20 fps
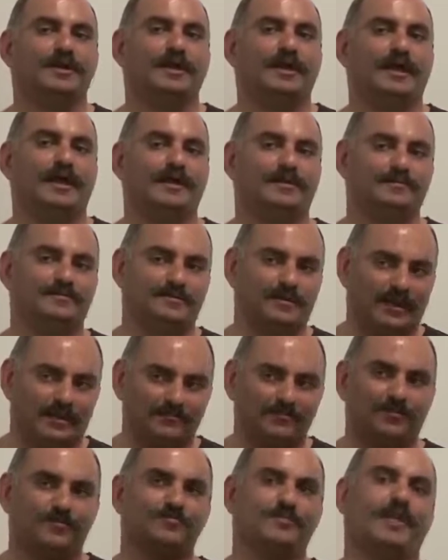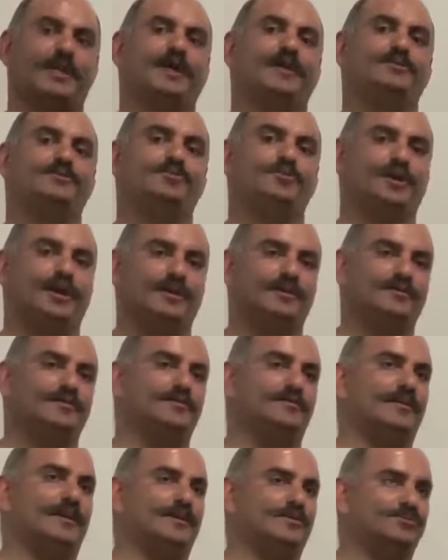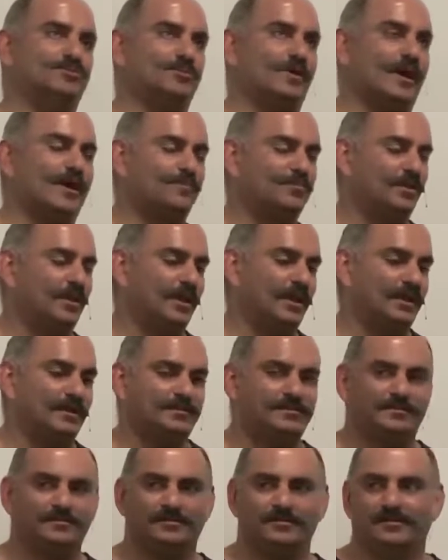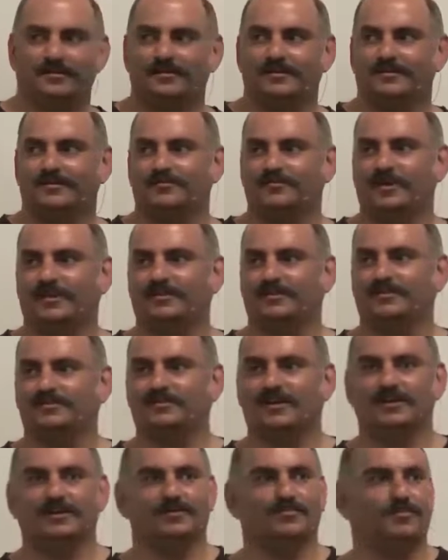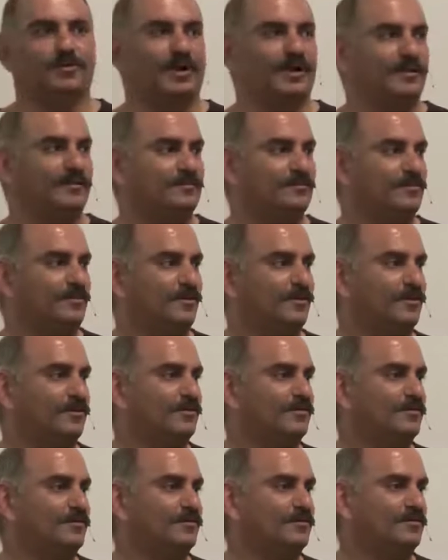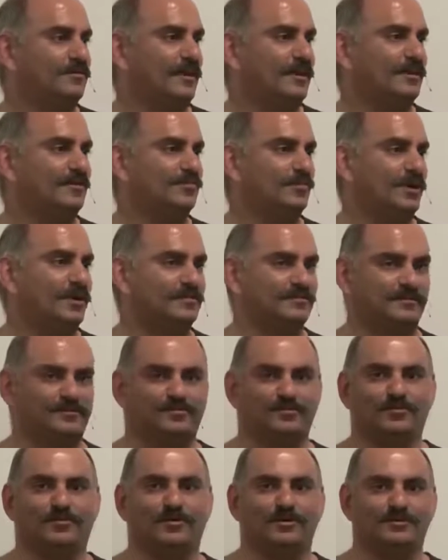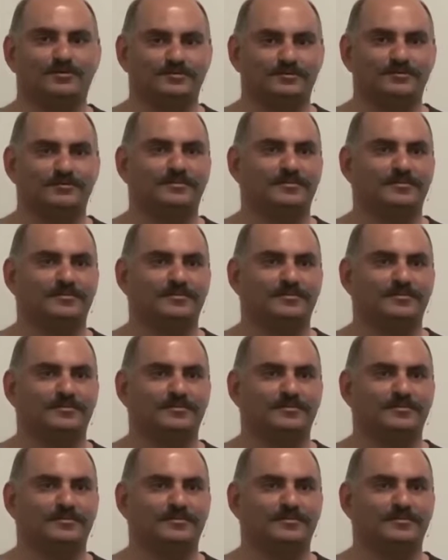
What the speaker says: And from there, you can extrapolate whether it's underpriced or fairly priced and so on.